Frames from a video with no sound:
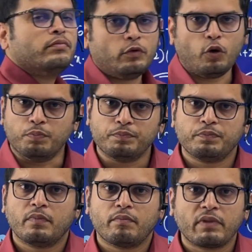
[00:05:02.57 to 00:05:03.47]
No.
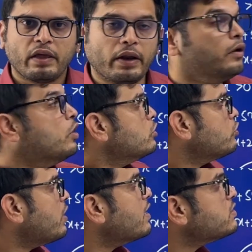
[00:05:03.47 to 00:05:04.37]
Right. So
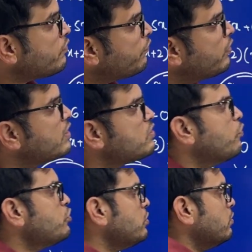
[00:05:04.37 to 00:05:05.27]
the answer for this
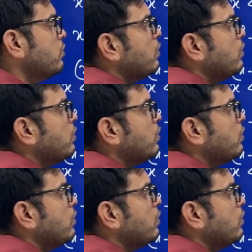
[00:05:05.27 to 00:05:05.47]
question